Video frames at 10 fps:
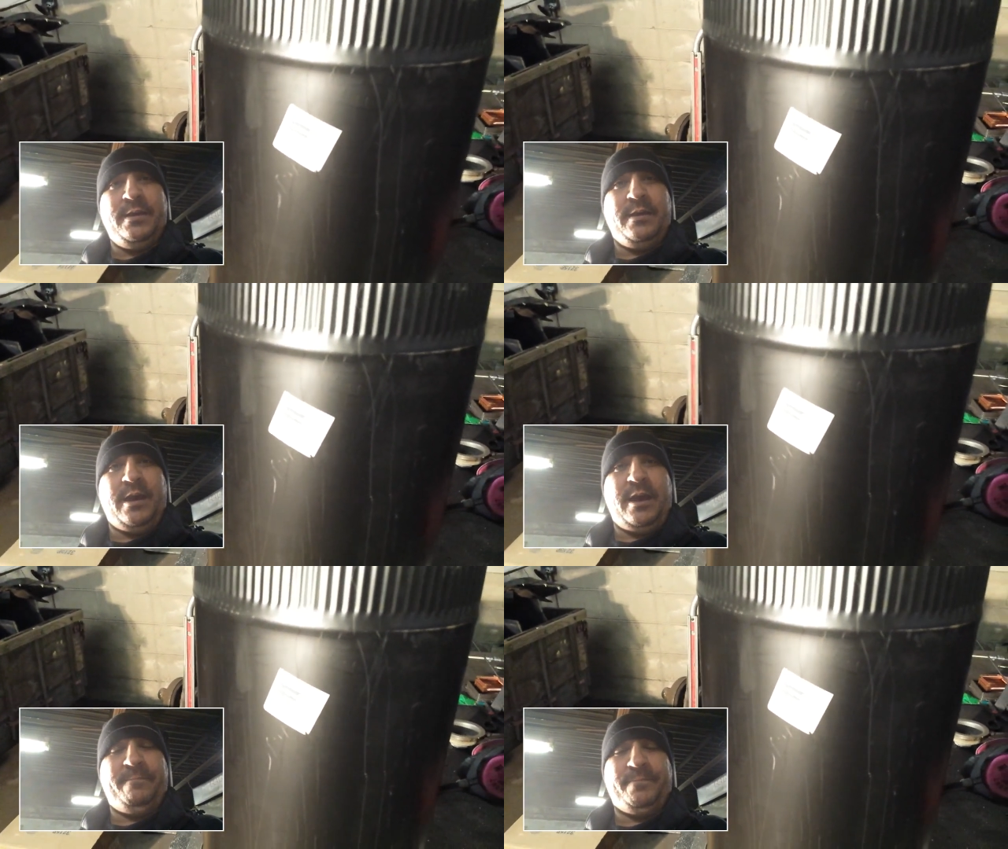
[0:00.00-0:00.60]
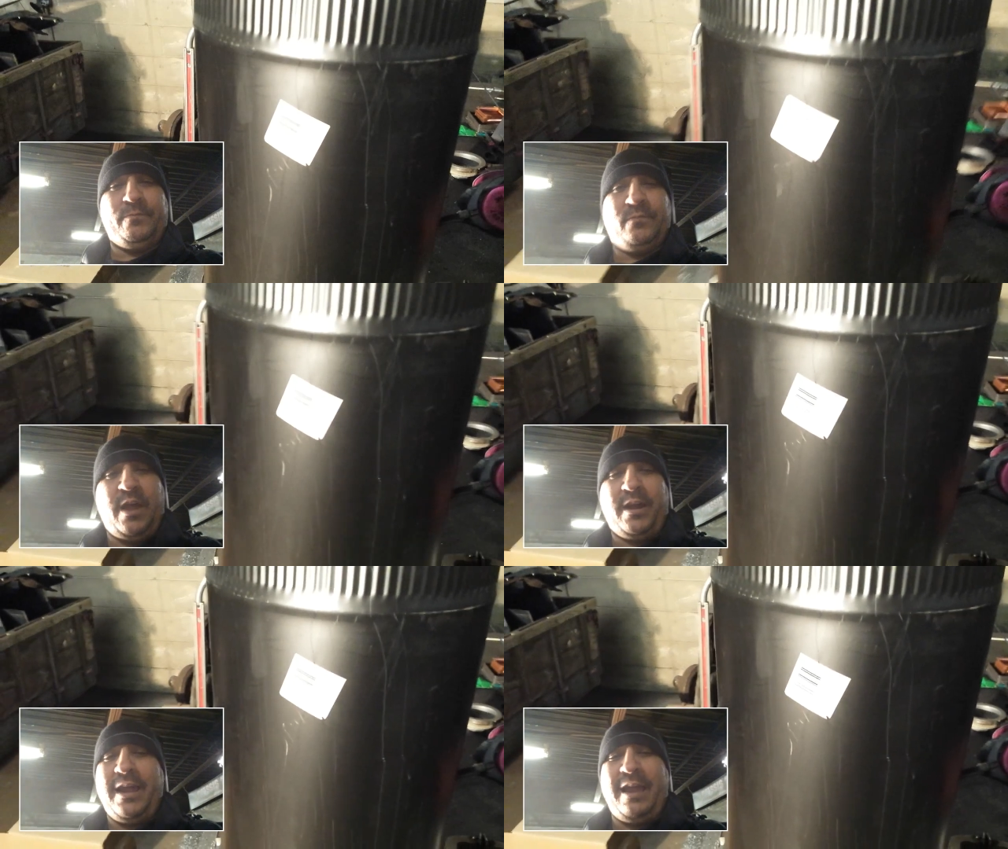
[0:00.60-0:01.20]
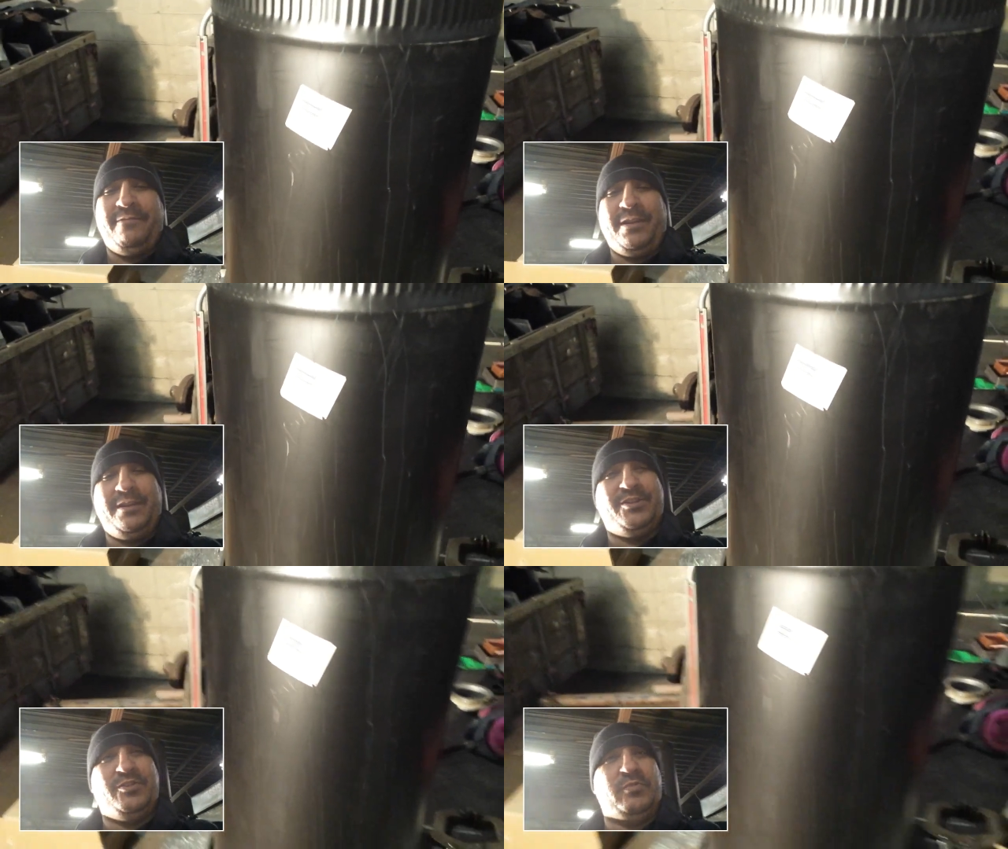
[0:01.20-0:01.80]
Um, not going to have any
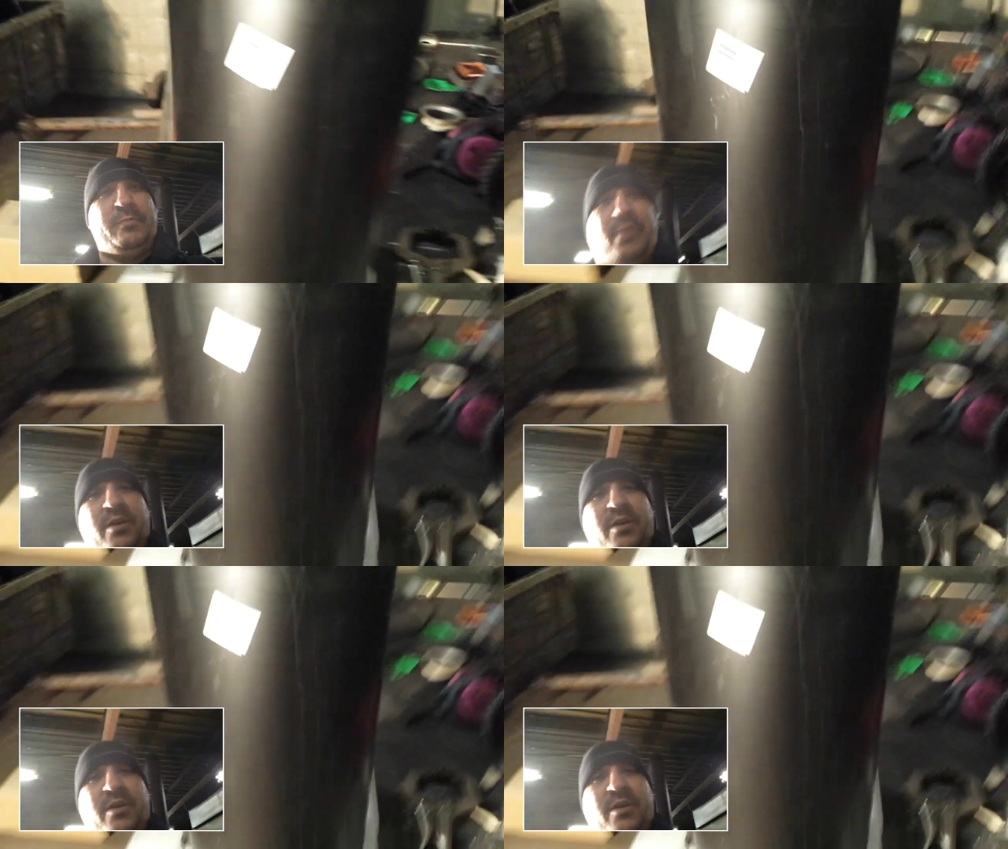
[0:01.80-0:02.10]
issues with